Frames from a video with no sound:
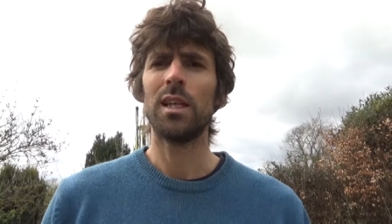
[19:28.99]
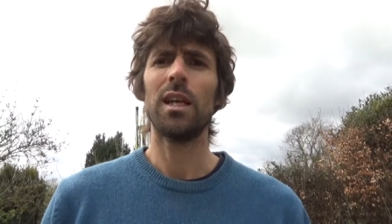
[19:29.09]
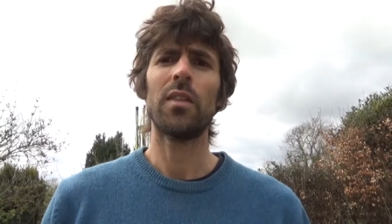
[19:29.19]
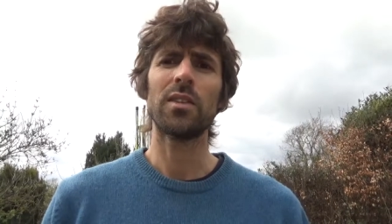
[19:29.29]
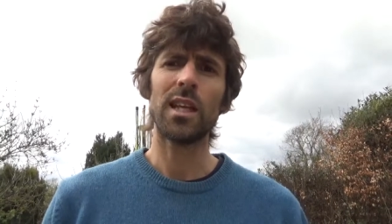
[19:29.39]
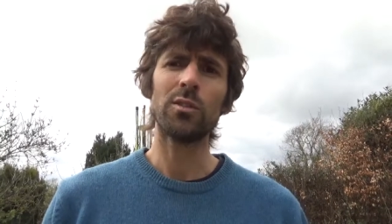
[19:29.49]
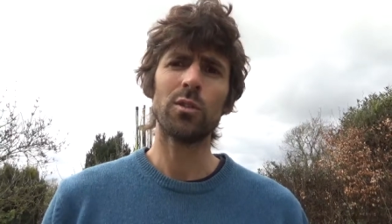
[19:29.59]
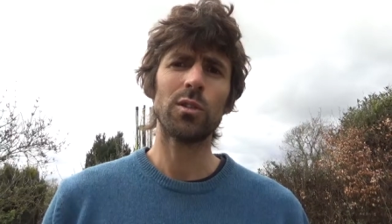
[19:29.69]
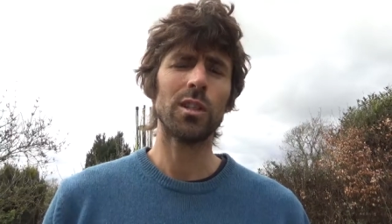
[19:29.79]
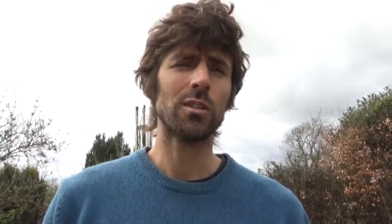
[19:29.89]
In the
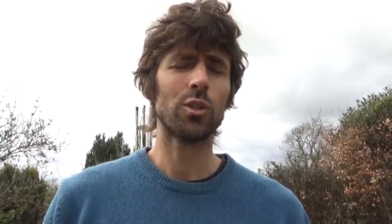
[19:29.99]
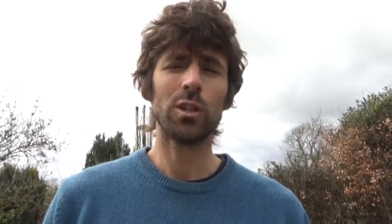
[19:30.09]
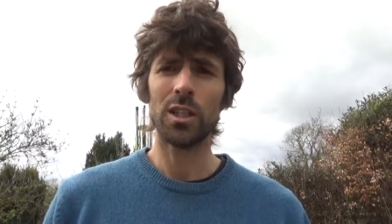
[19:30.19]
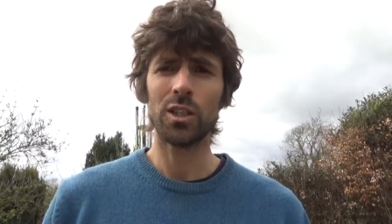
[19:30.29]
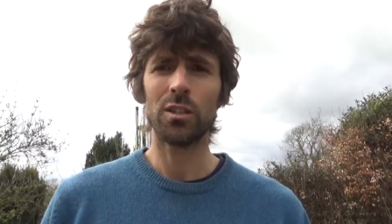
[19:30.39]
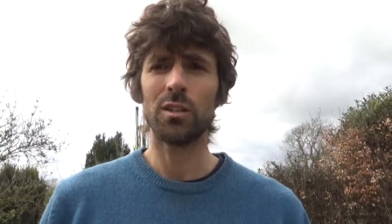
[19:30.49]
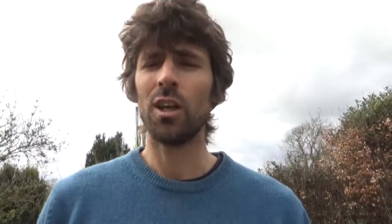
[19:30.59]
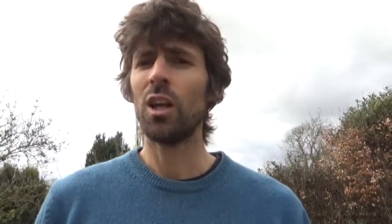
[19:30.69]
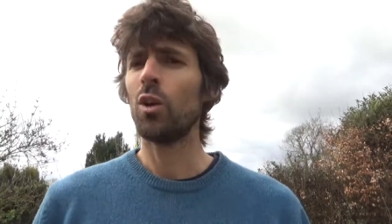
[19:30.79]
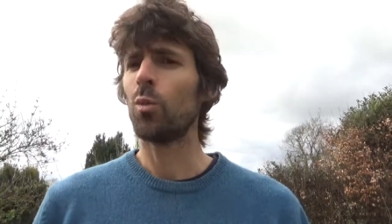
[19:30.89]
Sanskrit tradition,
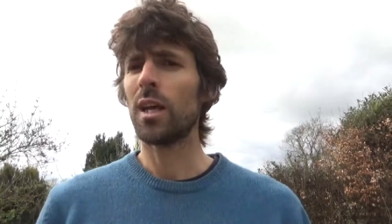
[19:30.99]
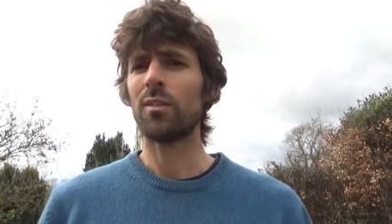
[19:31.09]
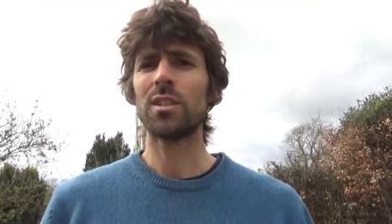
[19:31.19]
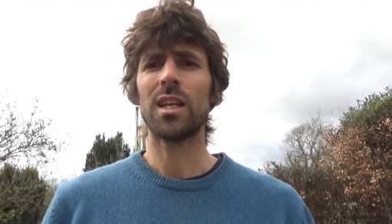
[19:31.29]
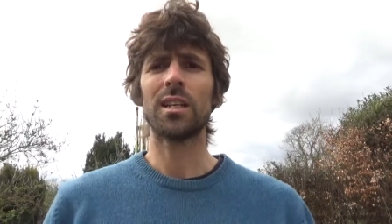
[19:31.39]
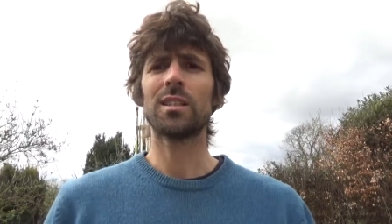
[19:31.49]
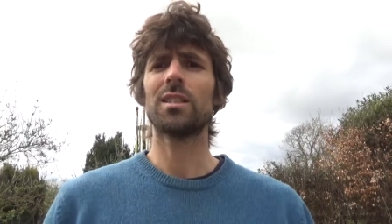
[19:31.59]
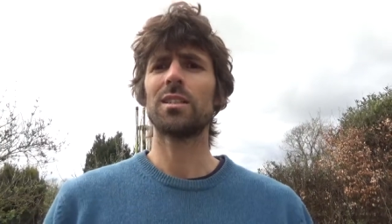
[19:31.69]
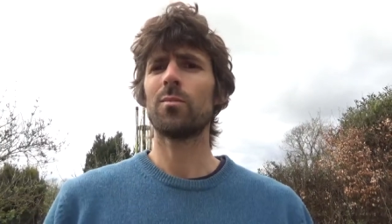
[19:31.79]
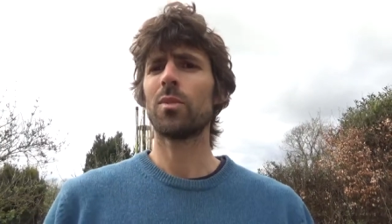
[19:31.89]
we have
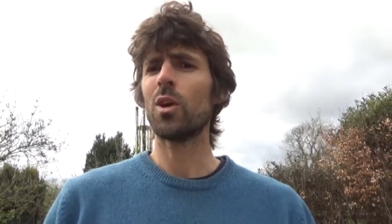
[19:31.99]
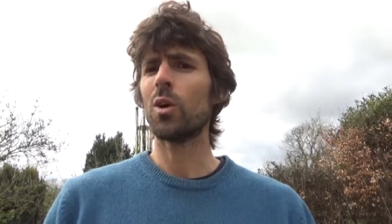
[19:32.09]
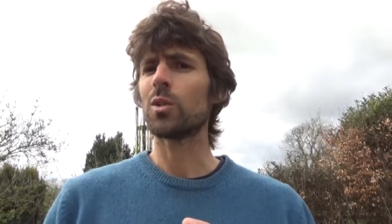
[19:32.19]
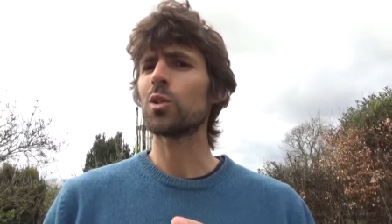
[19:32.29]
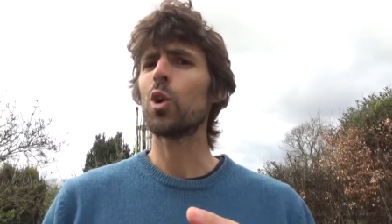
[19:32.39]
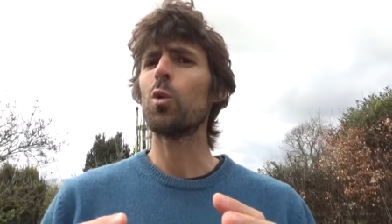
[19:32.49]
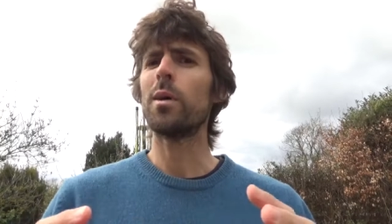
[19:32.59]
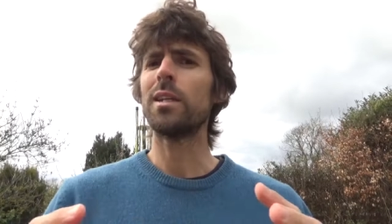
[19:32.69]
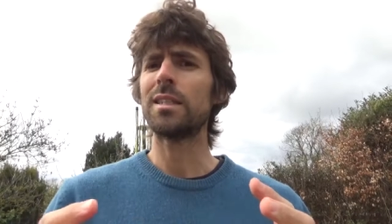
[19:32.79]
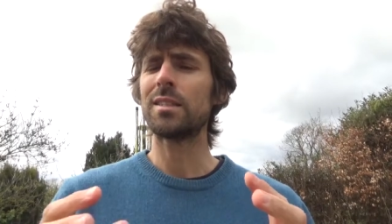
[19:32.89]
texts on so
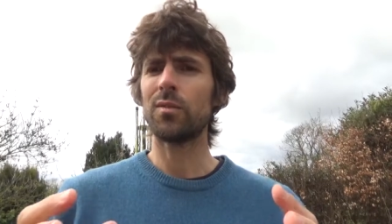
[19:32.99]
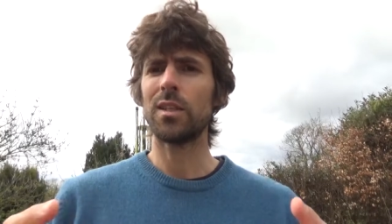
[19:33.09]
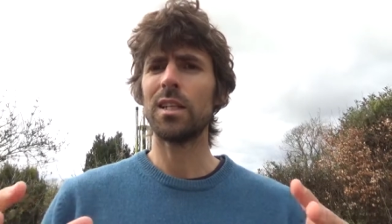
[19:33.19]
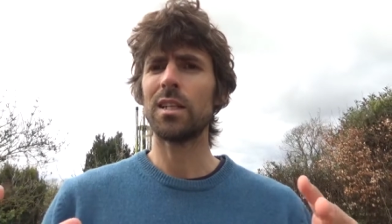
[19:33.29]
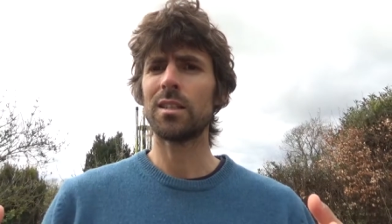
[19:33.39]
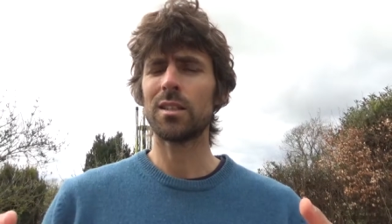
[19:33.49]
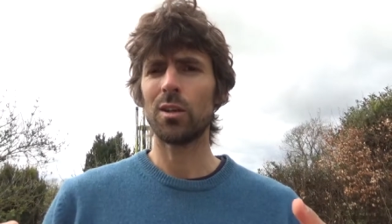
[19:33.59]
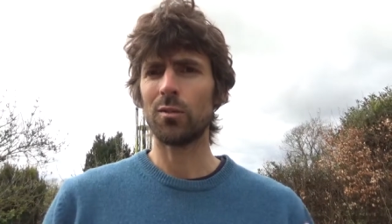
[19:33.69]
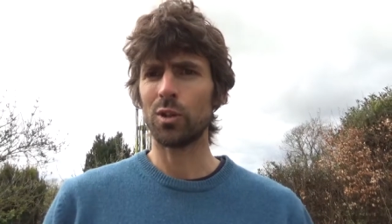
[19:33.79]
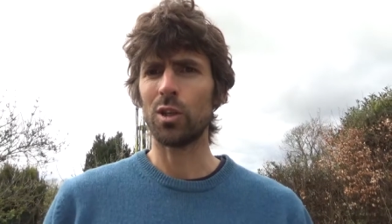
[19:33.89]
many spheres
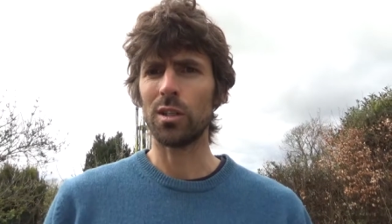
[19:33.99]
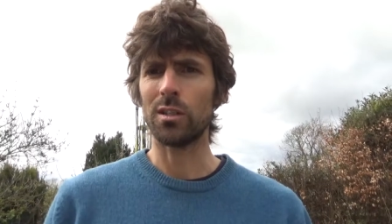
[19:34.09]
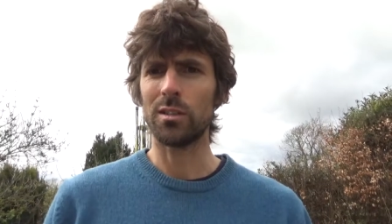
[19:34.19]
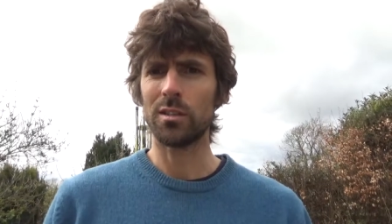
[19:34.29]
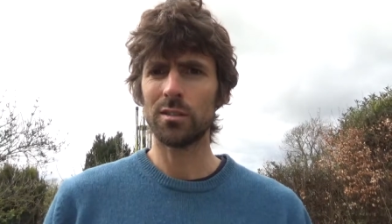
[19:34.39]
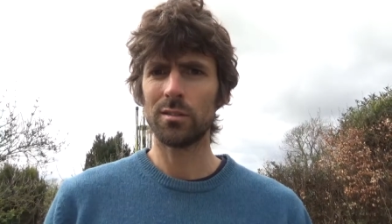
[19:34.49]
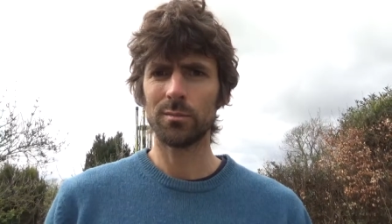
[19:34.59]
of knowledge